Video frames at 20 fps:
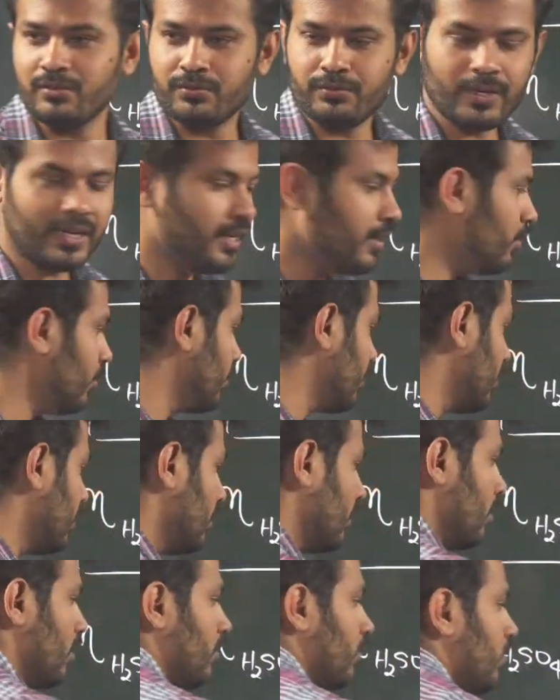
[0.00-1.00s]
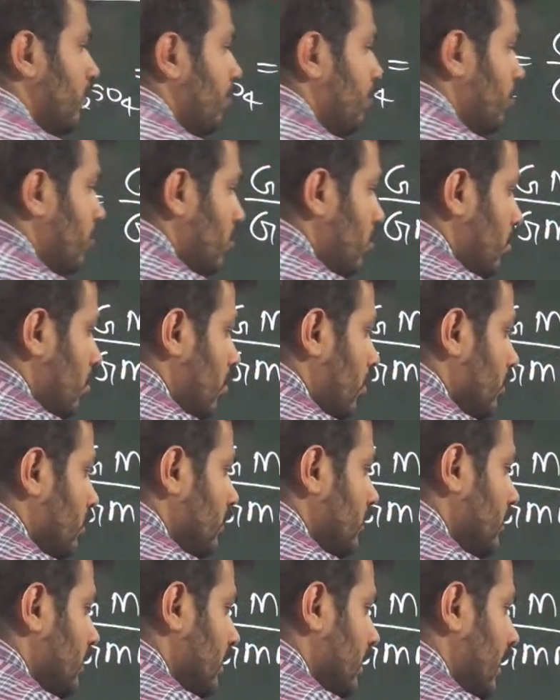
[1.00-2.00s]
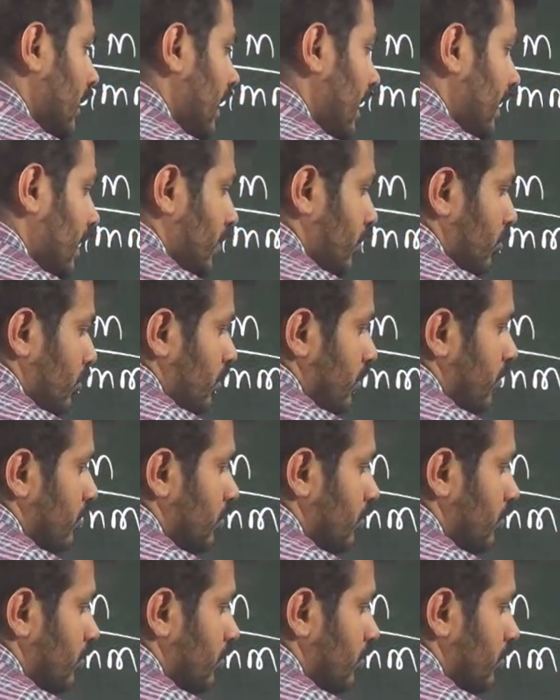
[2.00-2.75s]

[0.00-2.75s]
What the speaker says: Very good. So 4 oxygen atoms.